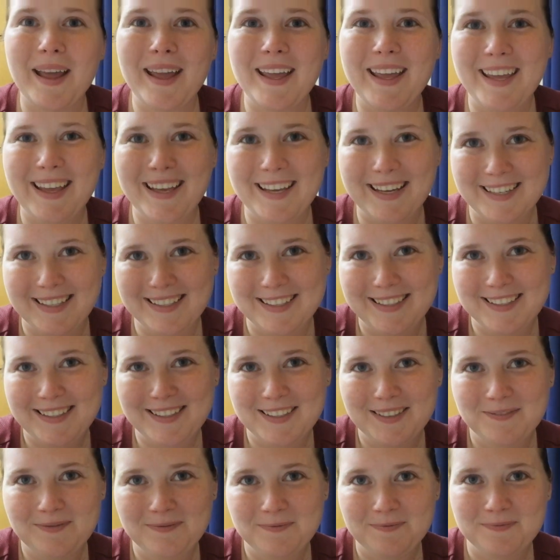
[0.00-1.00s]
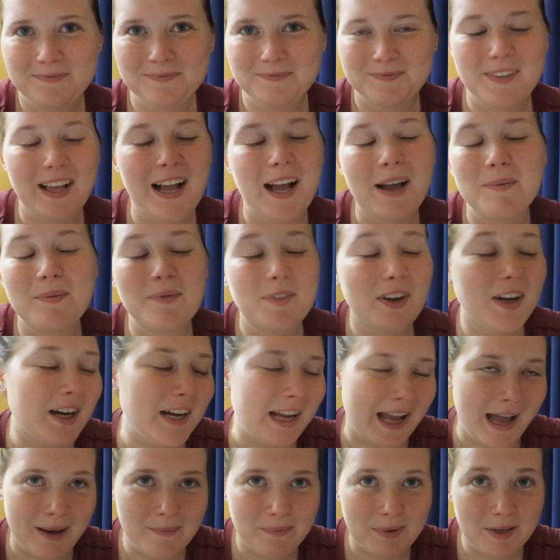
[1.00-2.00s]
And I'm very
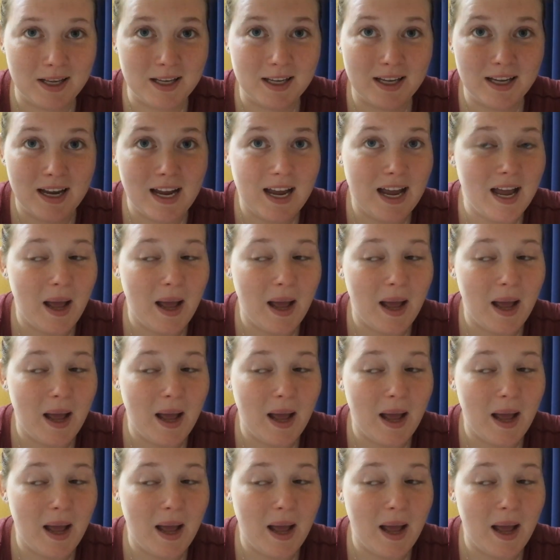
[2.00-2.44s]
happy